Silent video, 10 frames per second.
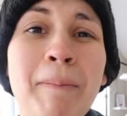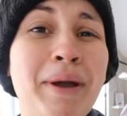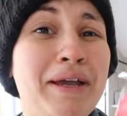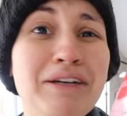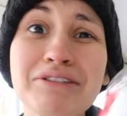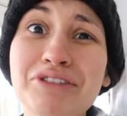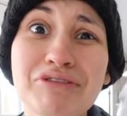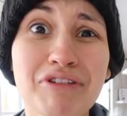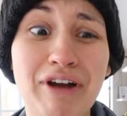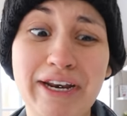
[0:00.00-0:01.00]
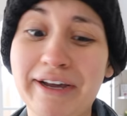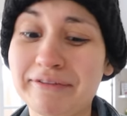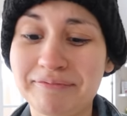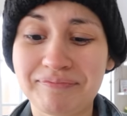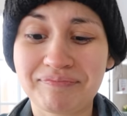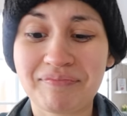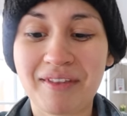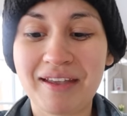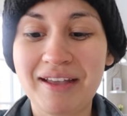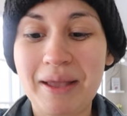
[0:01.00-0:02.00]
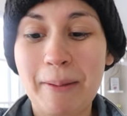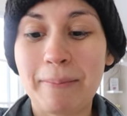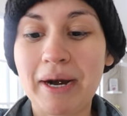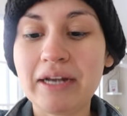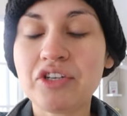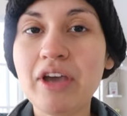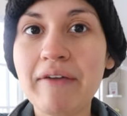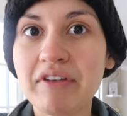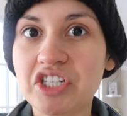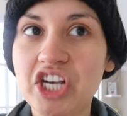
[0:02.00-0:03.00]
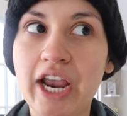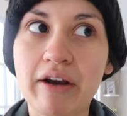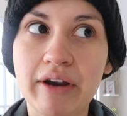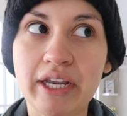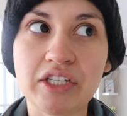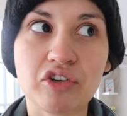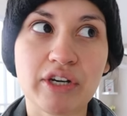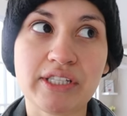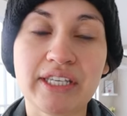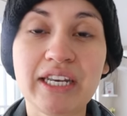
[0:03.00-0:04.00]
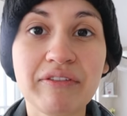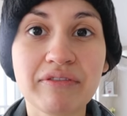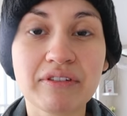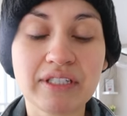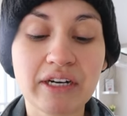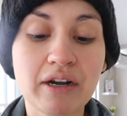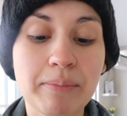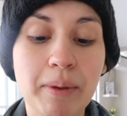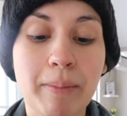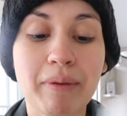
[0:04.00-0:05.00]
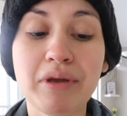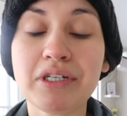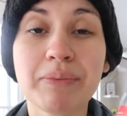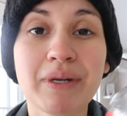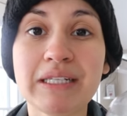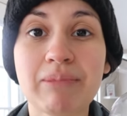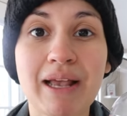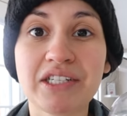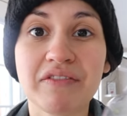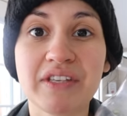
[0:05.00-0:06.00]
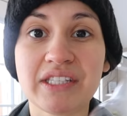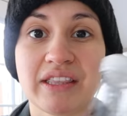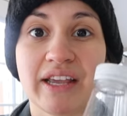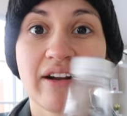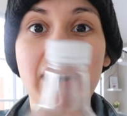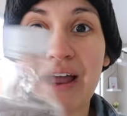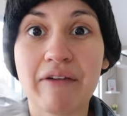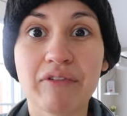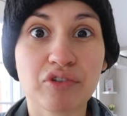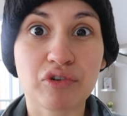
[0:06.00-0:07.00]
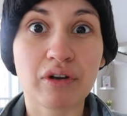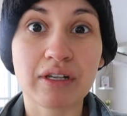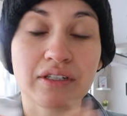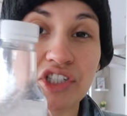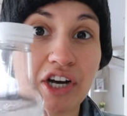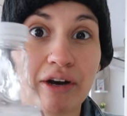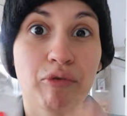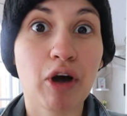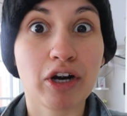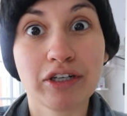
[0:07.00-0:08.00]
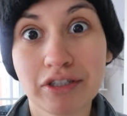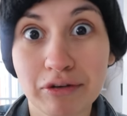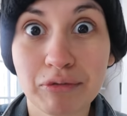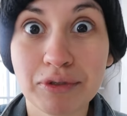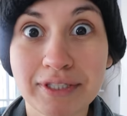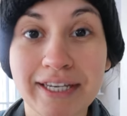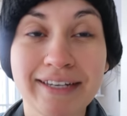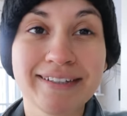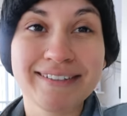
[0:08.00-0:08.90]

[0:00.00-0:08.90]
But it'll do for right now. But I do have a cherry Jordan Skinny syrup. Maybe I'll just put a splash of this in there and have a cherry water. So we'll see.